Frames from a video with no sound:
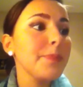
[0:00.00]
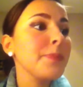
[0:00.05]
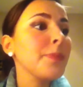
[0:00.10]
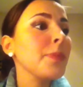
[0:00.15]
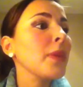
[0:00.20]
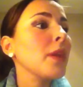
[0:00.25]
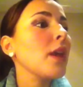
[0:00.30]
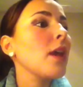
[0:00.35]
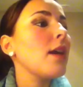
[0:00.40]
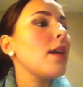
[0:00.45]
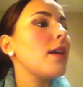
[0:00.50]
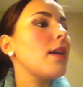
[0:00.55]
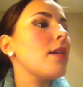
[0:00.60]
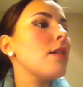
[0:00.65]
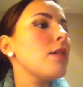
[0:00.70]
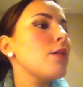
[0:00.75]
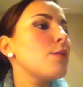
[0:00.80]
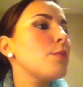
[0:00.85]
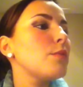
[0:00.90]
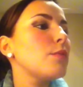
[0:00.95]

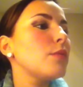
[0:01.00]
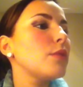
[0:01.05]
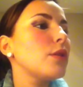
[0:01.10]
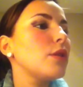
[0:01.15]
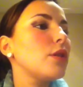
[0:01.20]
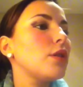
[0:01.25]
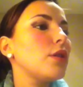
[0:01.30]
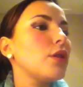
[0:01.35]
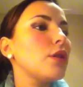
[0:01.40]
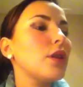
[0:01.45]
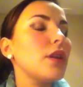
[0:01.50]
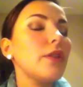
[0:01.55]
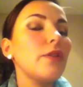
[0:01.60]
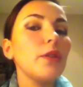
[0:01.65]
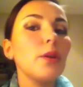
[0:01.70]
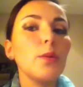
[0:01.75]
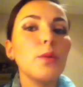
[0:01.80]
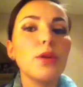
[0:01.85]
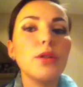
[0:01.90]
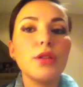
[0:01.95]
If you
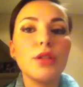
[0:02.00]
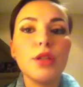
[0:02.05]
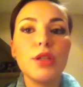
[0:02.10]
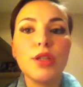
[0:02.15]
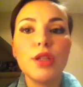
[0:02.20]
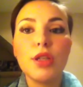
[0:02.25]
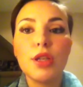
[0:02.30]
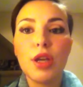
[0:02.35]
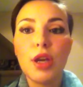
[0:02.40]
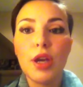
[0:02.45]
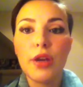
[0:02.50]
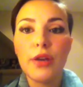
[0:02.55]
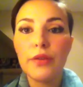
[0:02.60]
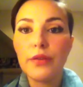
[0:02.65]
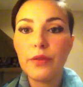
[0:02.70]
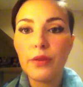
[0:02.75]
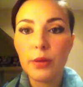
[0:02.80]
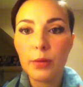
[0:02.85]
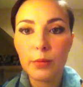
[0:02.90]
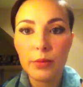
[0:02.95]
wanted to go for a
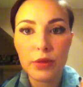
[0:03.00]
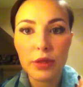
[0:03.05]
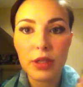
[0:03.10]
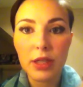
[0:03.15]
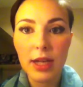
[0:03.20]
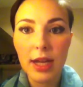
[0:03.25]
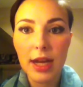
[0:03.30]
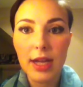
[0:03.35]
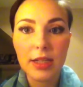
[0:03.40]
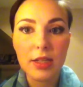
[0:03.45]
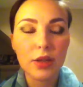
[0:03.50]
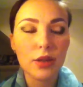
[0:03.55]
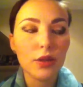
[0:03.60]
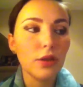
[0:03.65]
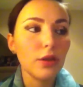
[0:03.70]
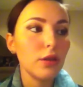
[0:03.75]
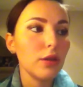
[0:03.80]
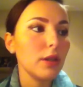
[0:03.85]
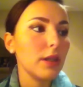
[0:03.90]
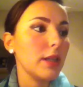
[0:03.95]
much lighter
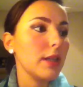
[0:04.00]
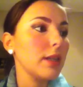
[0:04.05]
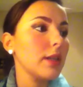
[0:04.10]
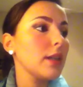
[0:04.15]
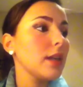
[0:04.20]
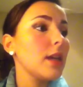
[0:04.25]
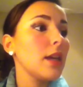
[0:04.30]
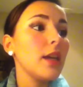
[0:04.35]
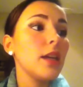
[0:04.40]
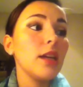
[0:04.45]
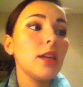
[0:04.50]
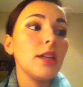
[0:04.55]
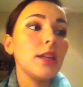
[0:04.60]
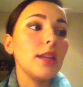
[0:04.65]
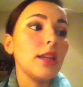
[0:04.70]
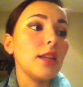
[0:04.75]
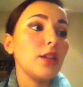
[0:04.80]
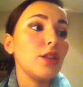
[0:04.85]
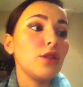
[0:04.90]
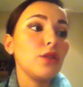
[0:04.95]
colour, then you
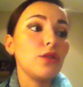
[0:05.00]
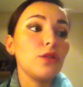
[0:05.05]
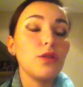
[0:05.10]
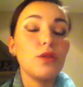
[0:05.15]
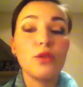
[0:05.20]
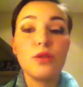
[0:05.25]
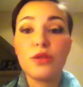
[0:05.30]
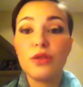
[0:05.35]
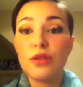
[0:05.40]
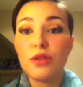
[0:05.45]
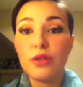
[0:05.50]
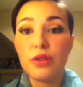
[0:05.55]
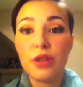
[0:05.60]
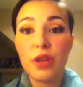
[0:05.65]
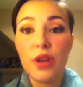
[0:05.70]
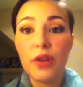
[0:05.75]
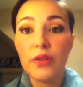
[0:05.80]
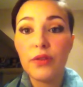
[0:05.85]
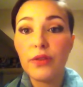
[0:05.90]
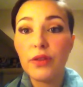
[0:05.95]
could just go
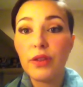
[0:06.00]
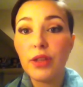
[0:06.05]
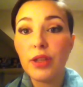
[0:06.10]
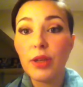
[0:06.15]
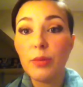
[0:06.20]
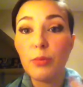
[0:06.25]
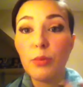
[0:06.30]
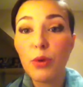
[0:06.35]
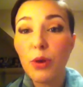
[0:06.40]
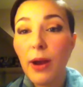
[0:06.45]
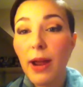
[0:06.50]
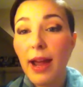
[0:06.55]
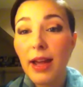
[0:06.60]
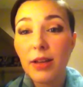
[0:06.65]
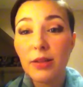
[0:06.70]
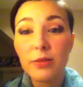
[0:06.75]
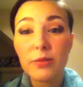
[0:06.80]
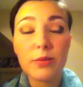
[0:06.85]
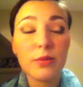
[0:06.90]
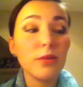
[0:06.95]
for your
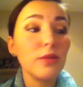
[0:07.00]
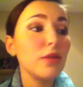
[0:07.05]
browns,